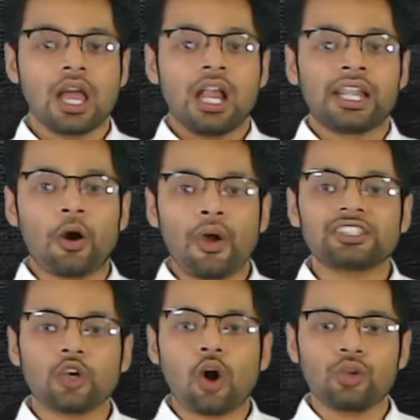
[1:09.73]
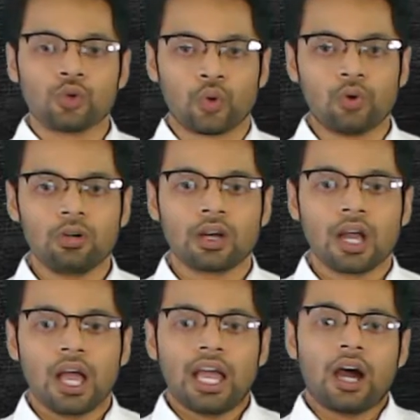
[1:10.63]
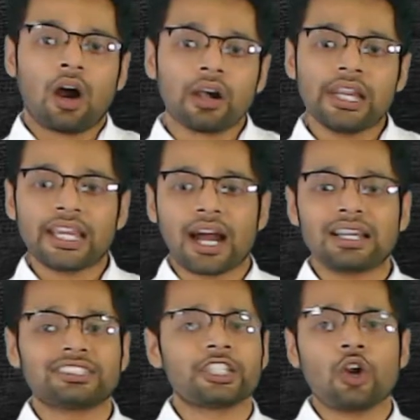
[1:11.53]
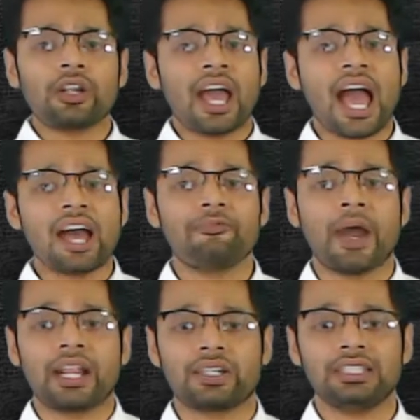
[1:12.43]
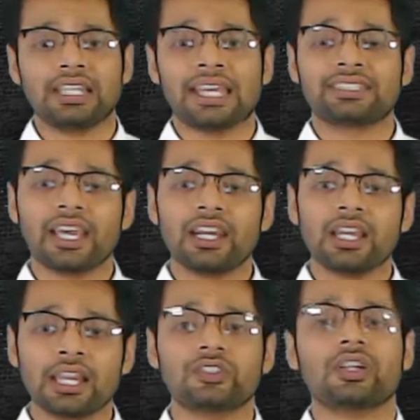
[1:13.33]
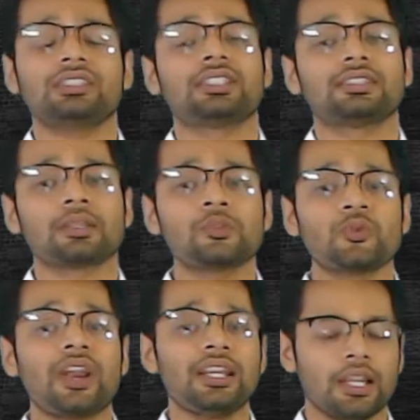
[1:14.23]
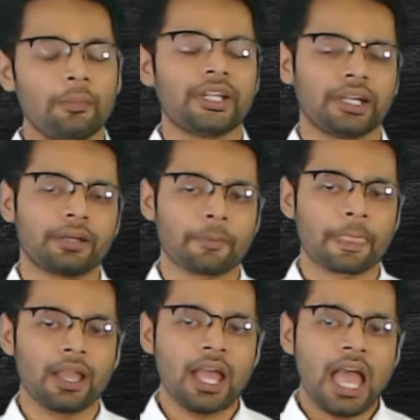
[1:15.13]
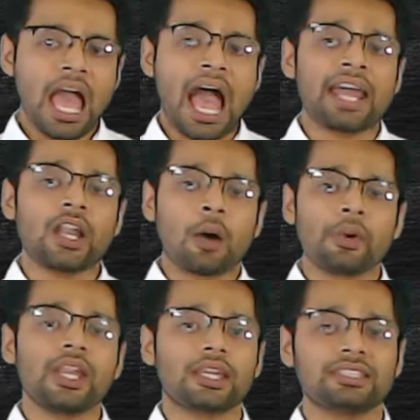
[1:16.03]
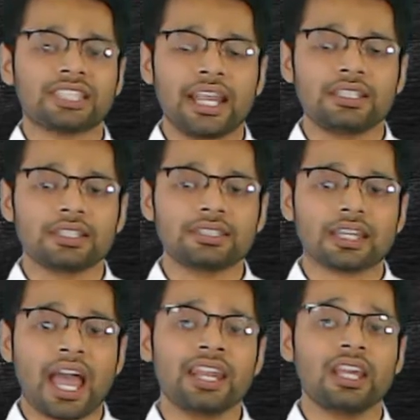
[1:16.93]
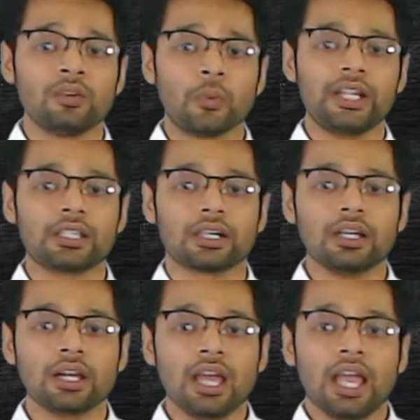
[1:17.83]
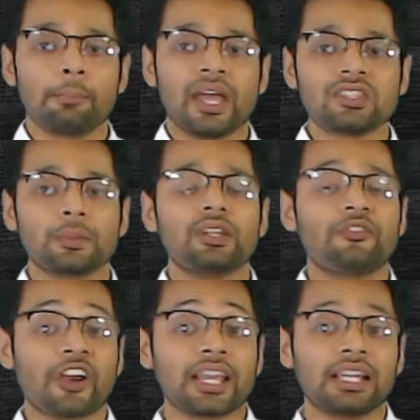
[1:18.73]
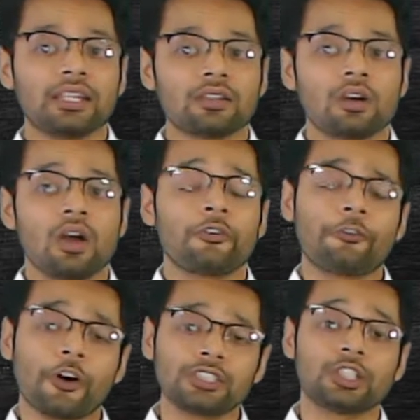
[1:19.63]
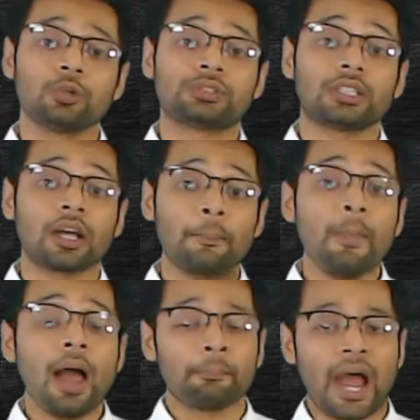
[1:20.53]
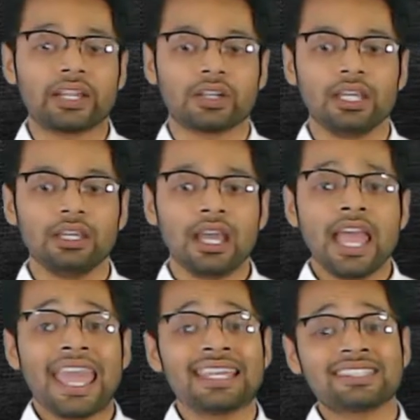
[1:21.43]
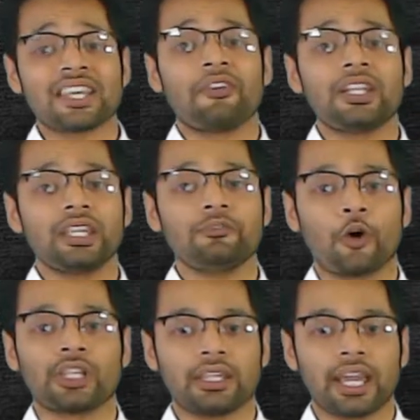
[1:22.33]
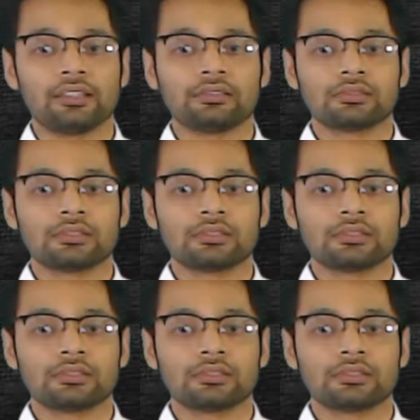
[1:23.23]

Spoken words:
Now, as you all know, early cars did not have batteries as their electrical systems were limited. An American scientist and inventor, Benjamin Franklin, first used the term battery in 1749